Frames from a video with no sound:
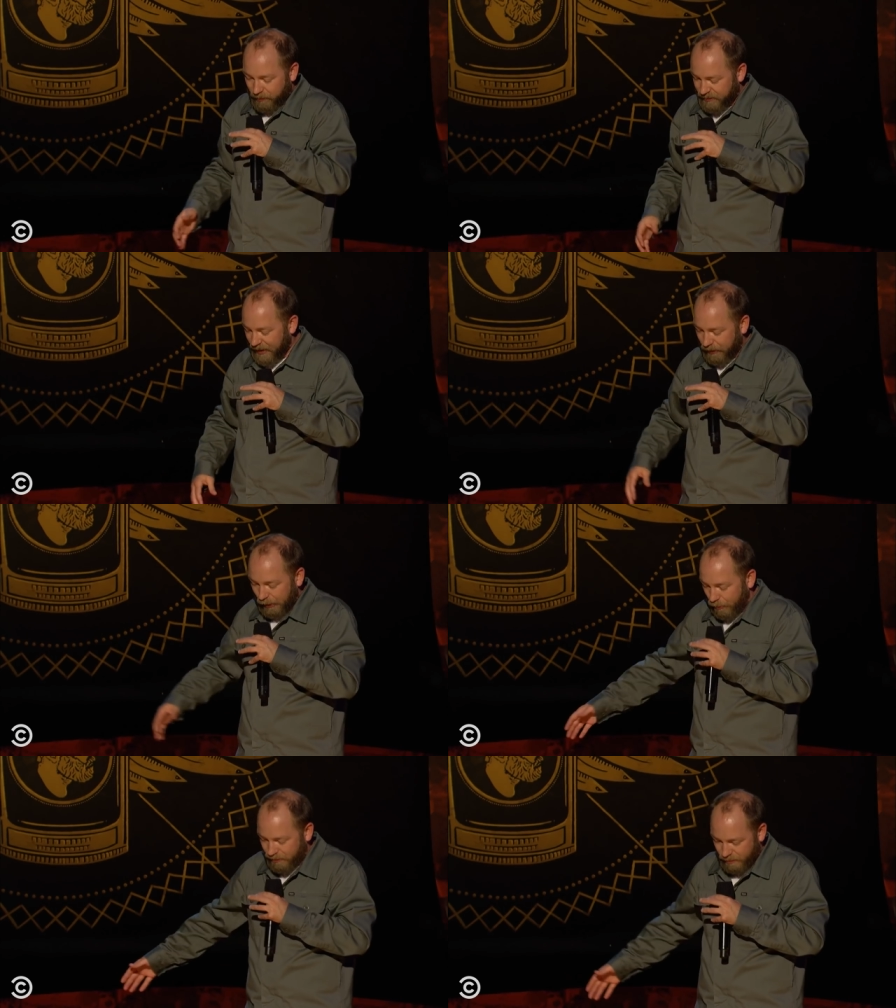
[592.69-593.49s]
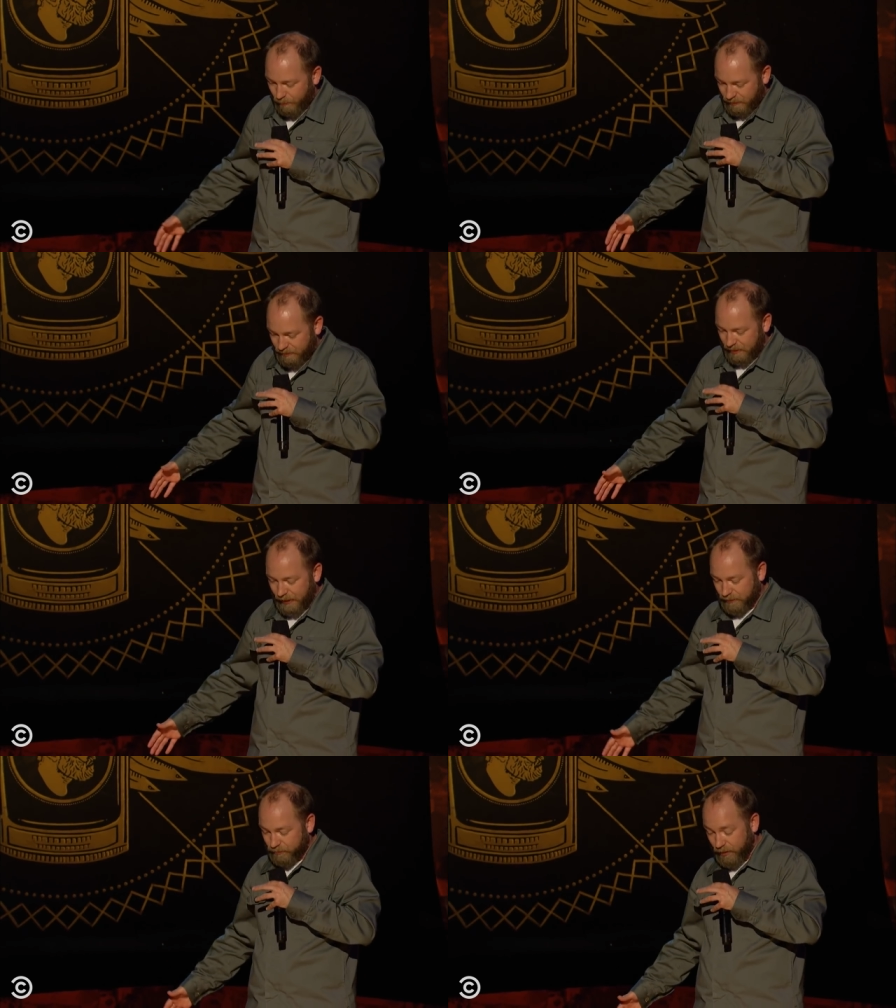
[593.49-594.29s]
able to say hello to somebody sitting
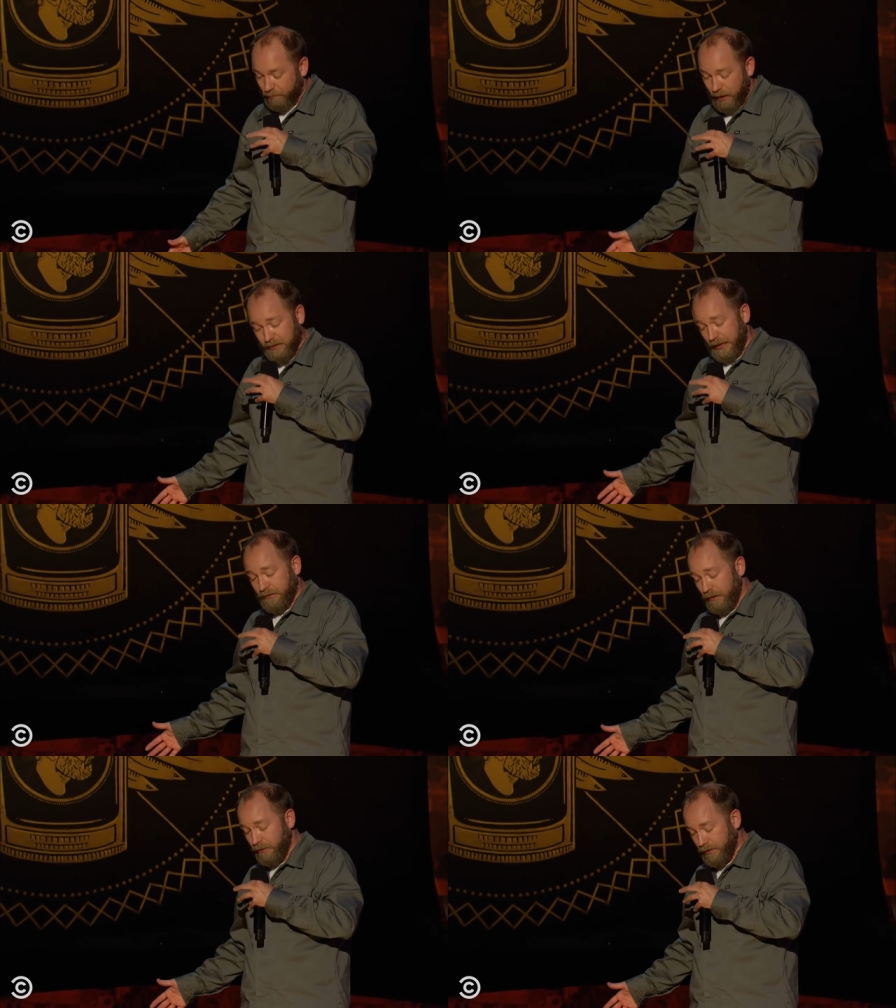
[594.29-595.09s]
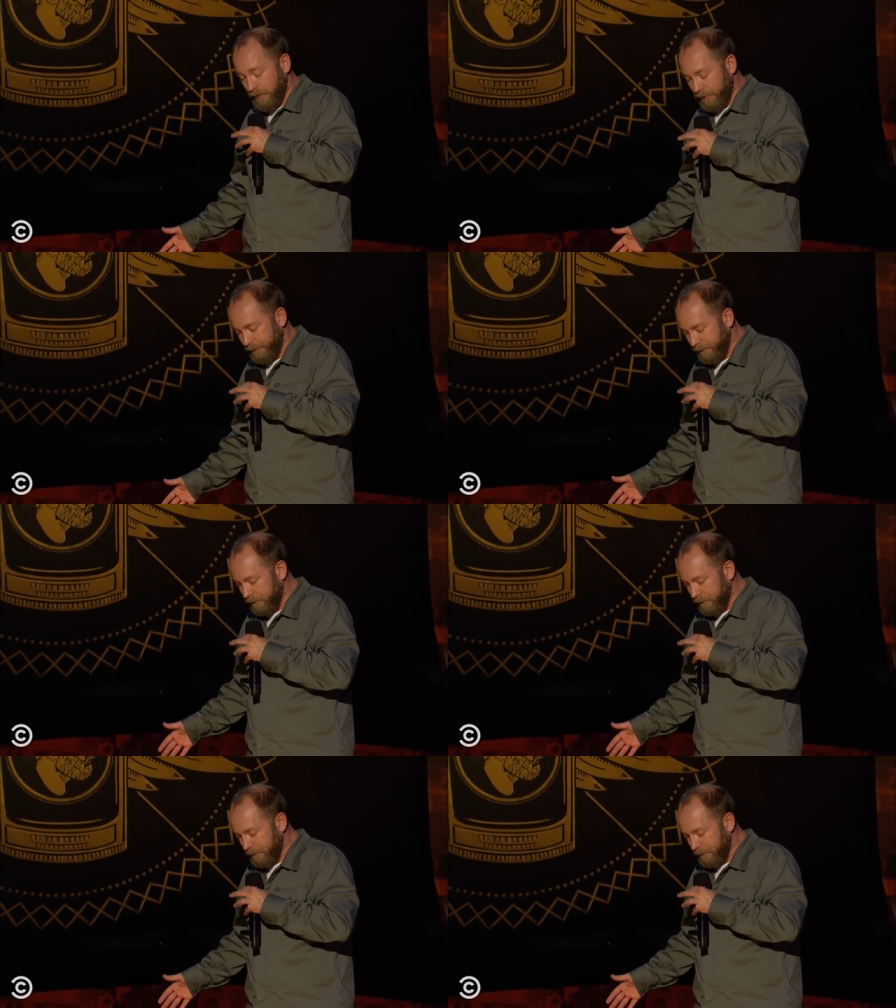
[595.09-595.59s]
next to you on a bus. That's lonely too.